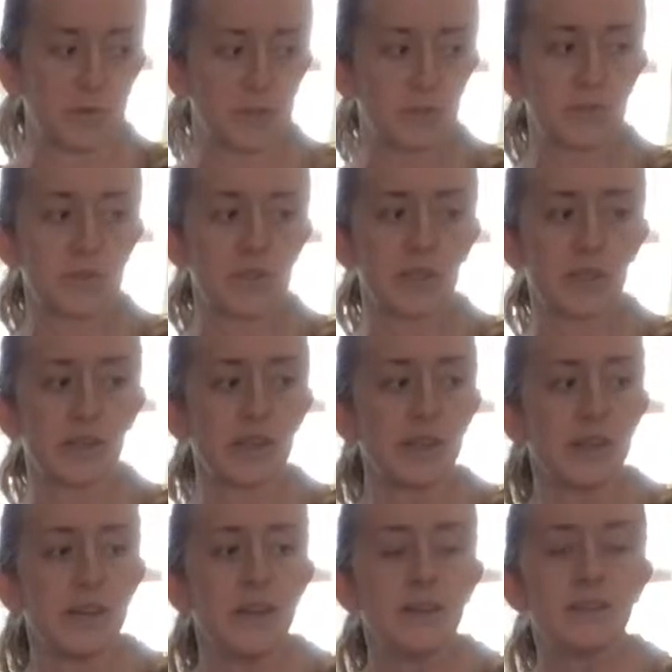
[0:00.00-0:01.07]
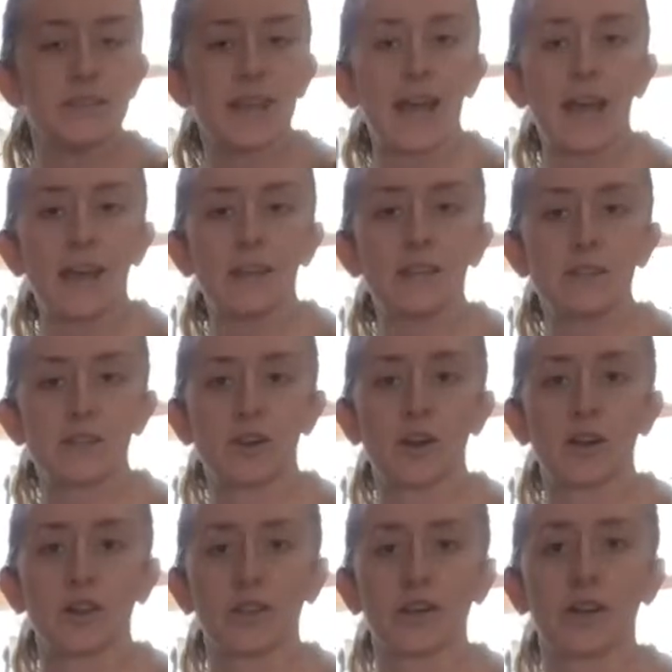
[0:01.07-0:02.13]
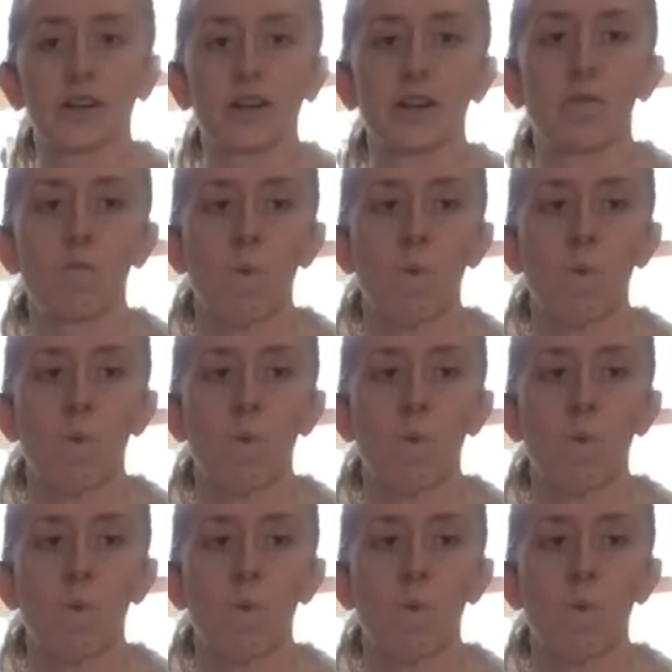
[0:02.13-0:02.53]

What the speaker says: This was a $10